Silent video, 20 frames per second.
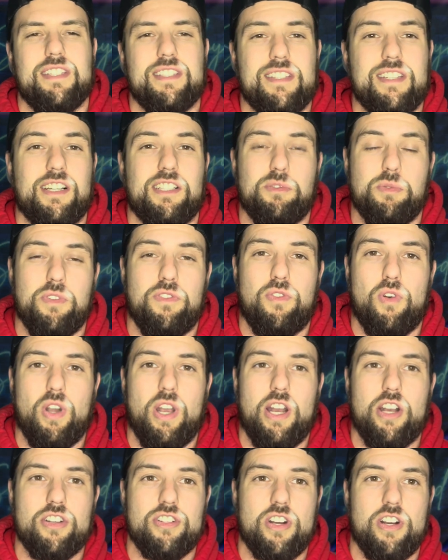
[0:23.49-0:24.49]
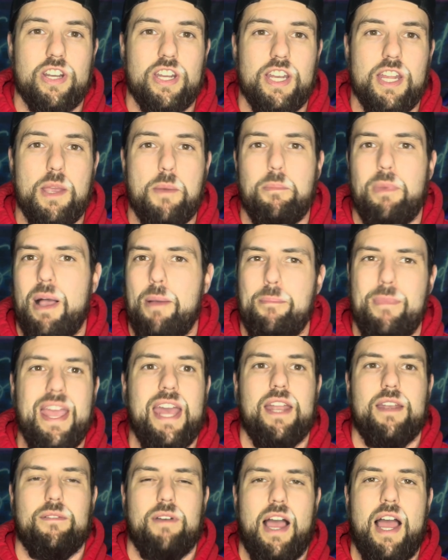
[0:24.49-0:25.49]
It sucks when the 49ers aren't in it, but
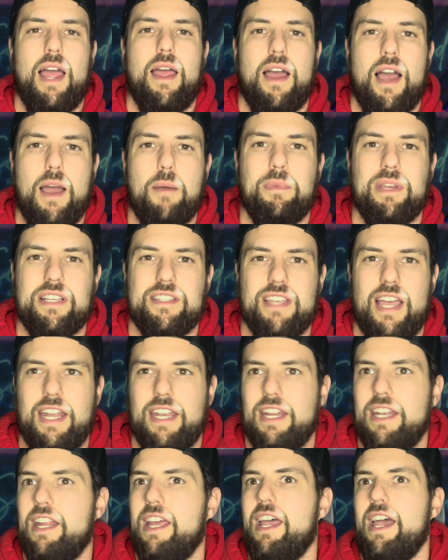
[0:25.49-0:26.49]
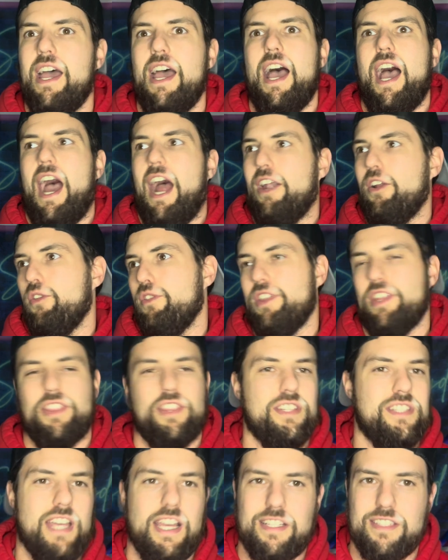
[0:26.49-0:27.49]
man, I'm excited. I don't think
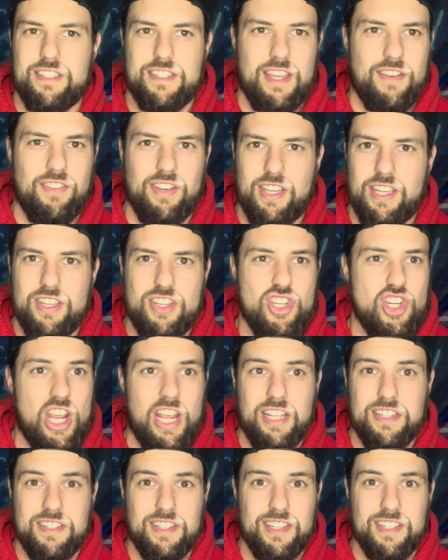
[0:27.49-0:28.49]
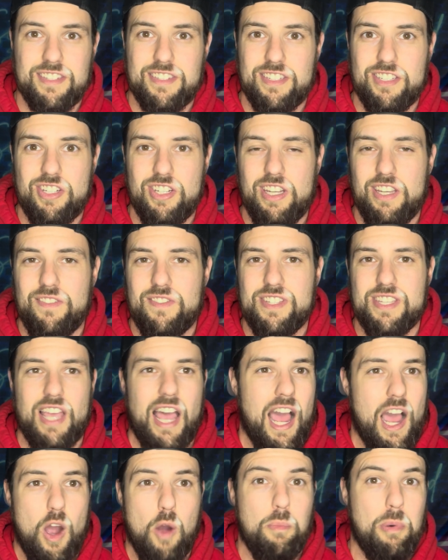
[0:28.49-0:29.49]
the Texans have a chance against the Chiefs.
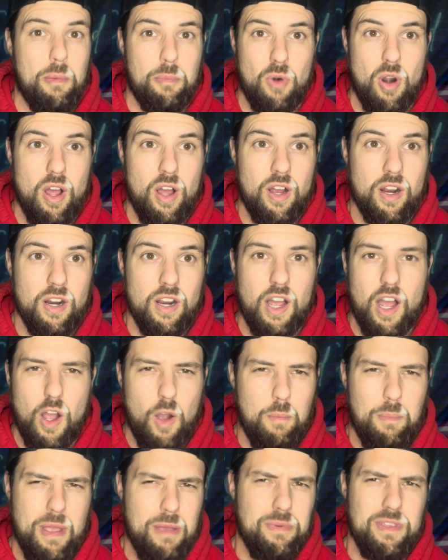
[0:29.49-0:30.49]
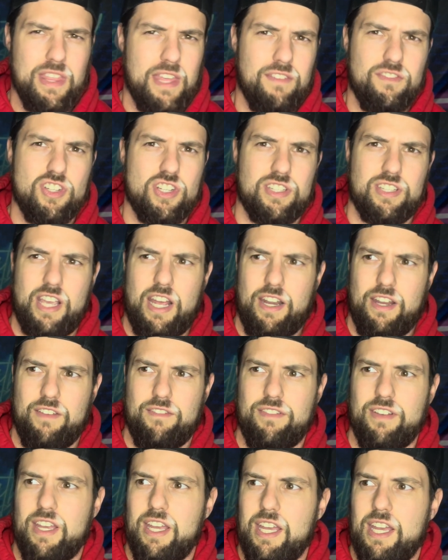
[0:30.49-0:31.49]
I hope I'm wrong. I hope maybe they've just
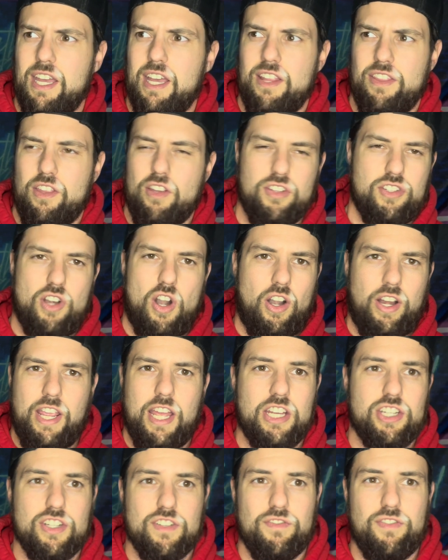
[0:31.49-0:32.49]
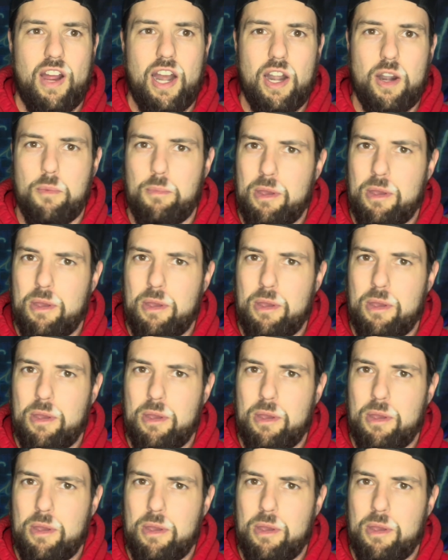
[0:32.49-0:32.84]
they'll start catching fire.